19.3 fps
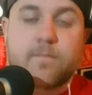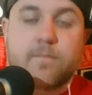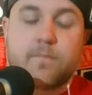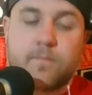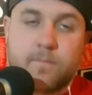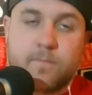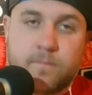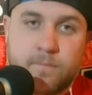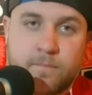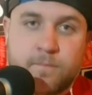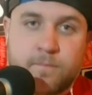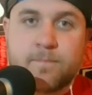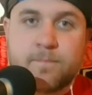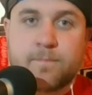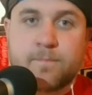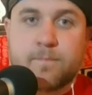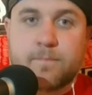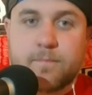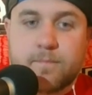he's
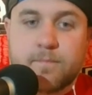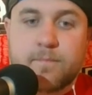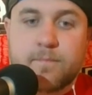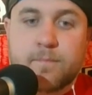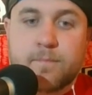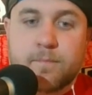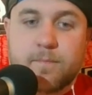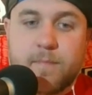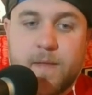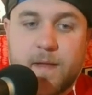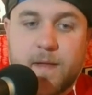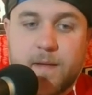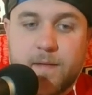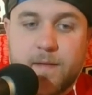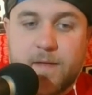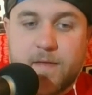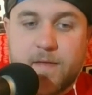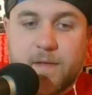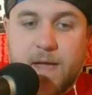serviceable. Yeah,
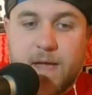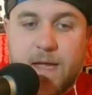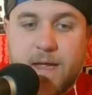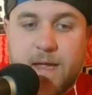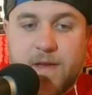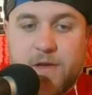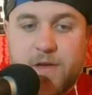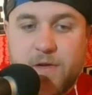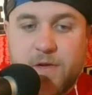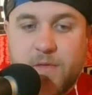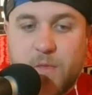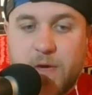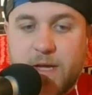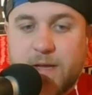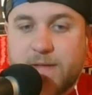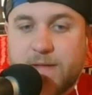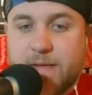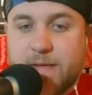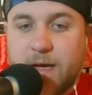because
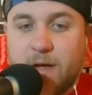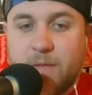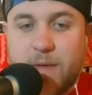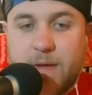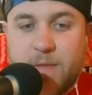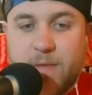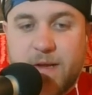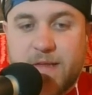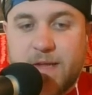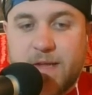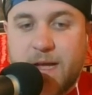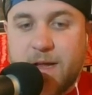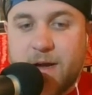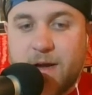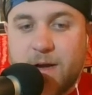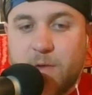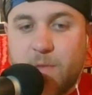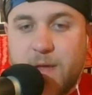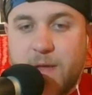we can tell. We say
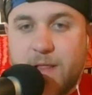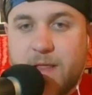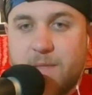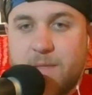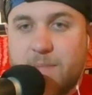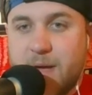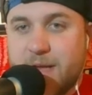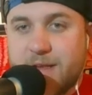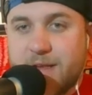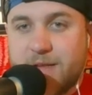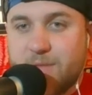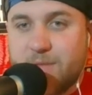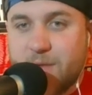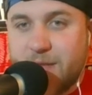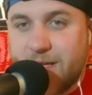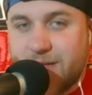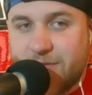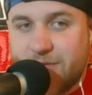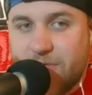it on a weekly basis
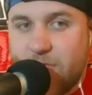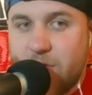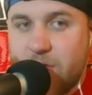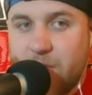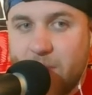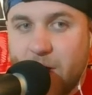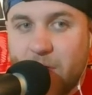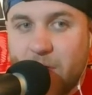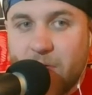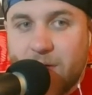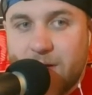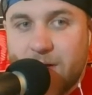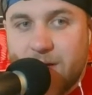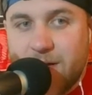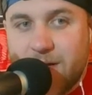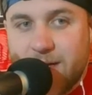when these two come out.